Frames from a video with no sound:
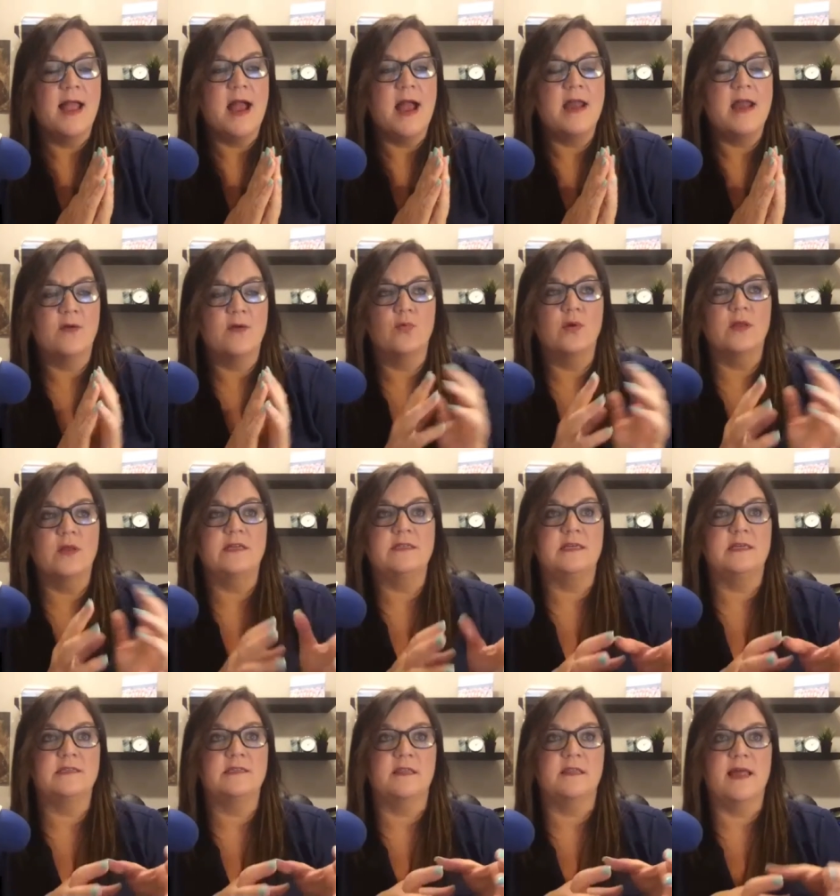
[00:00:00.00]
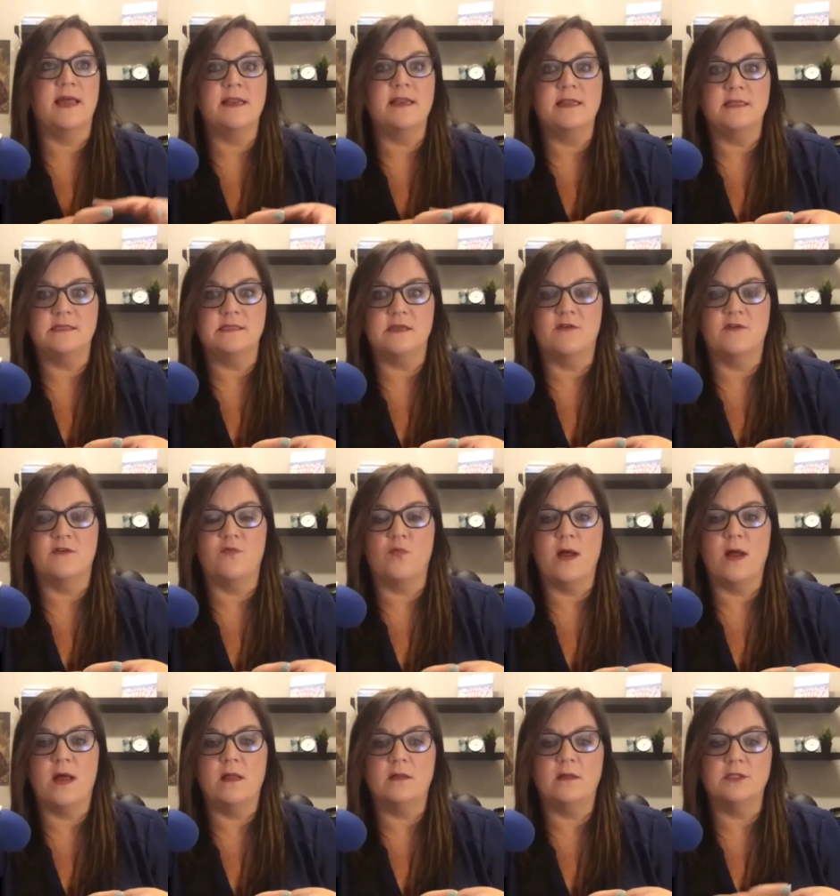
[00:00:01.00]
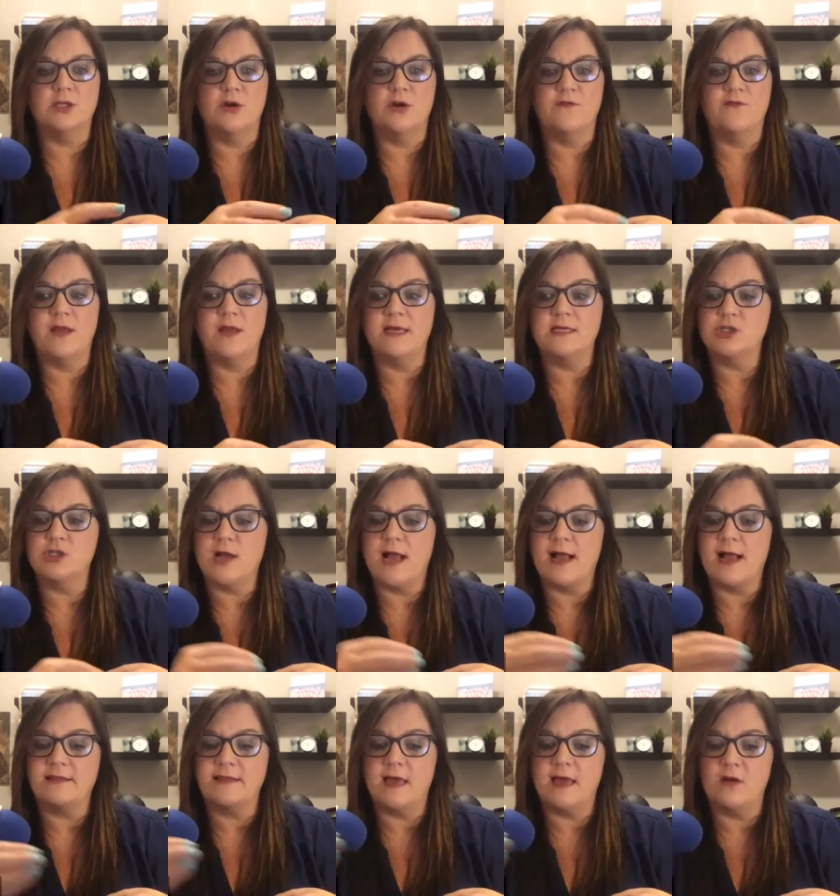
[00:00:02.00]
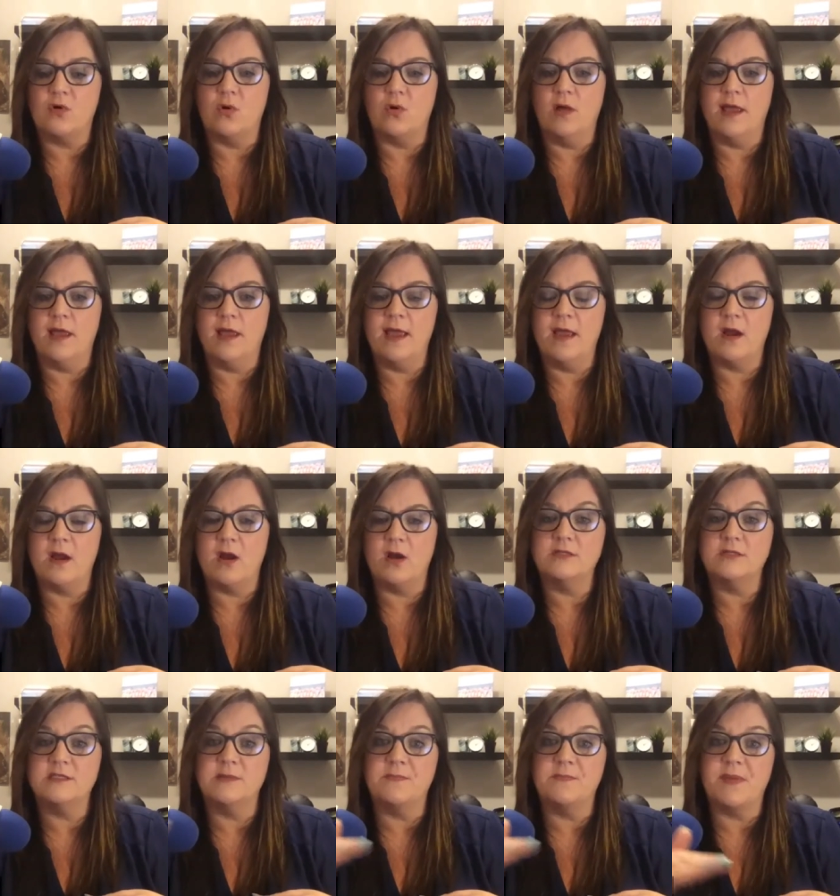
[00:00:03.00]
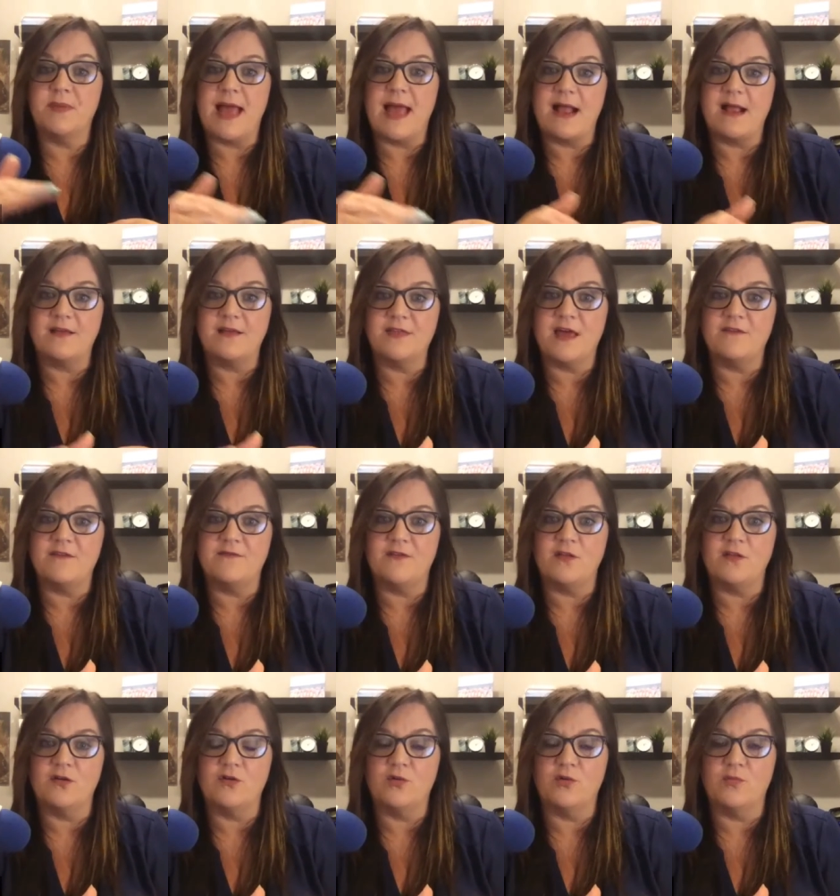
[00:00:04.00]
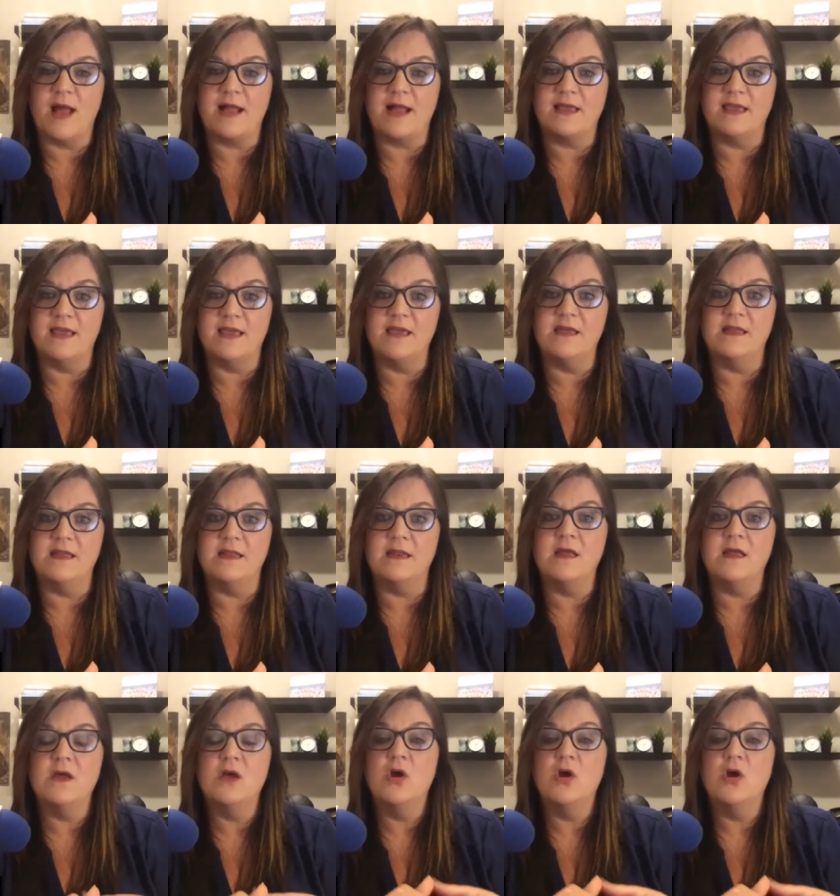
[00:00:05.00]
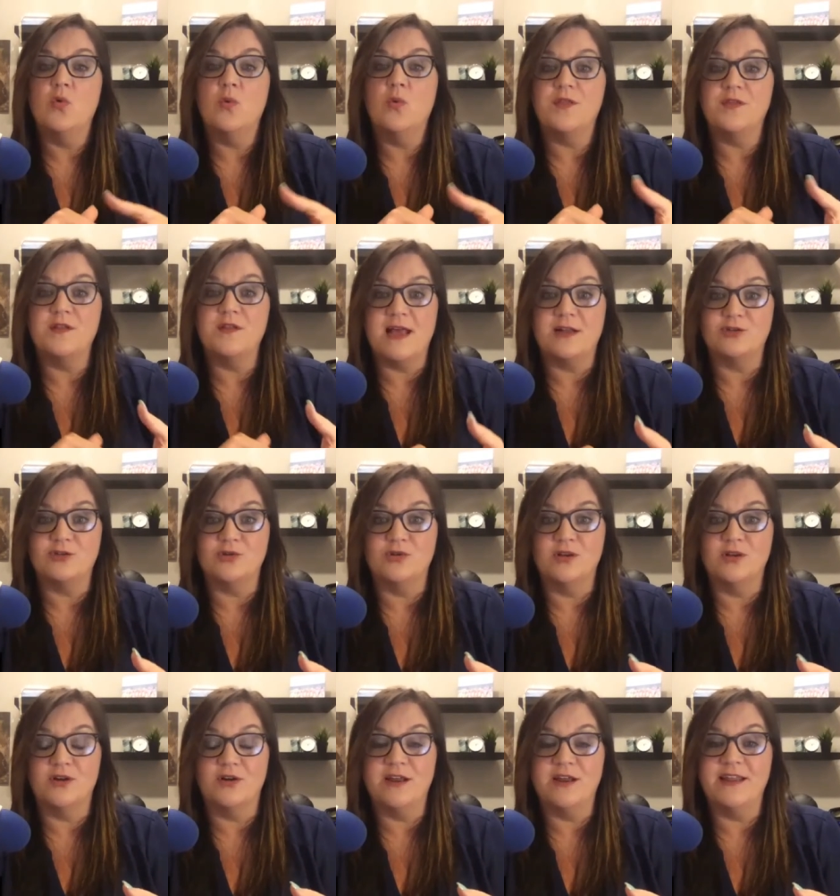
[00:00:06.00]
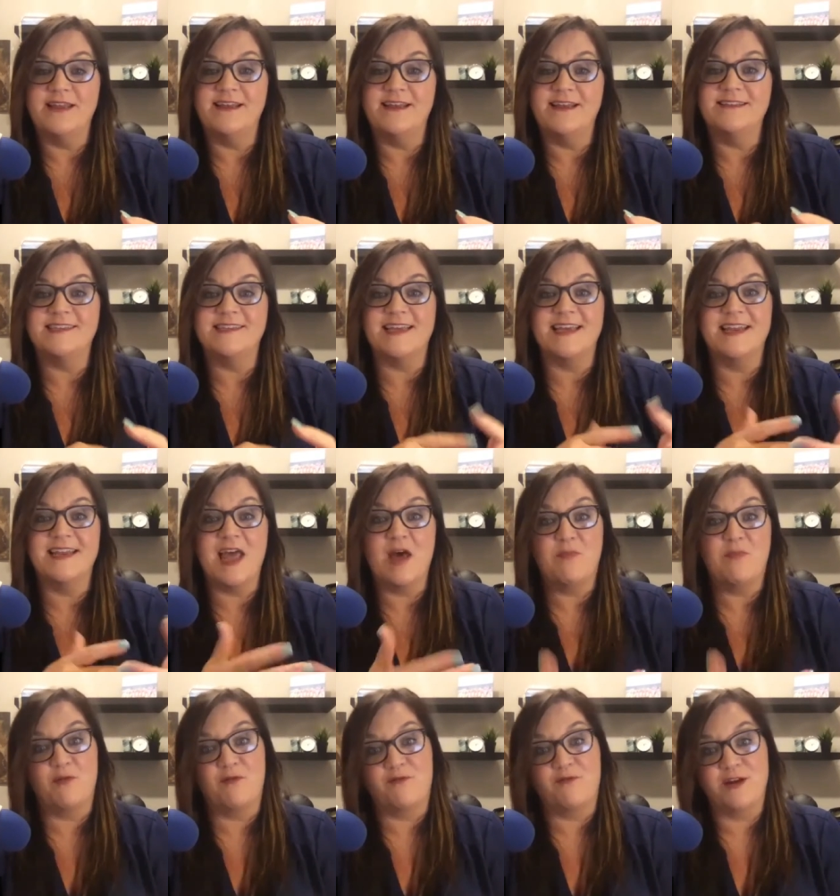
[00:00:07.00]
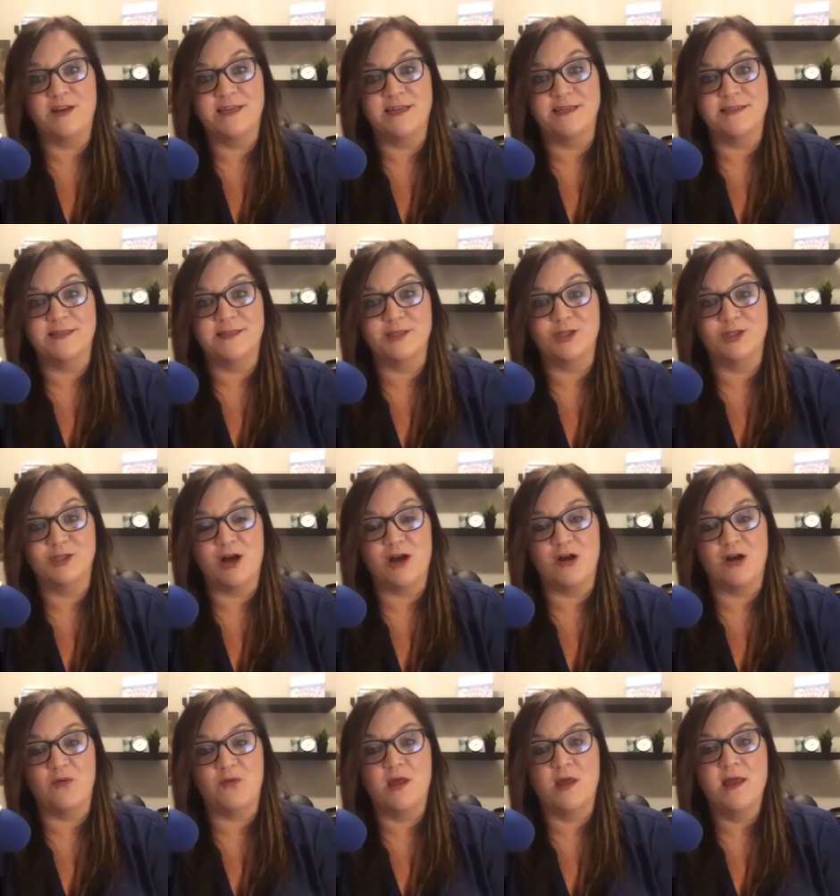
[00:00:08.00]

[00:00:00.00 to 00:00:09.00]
and it really does lend itself well to, if we extract that whole hair, to pack that follicle back in with natural ingredients, and Epilfree does the job.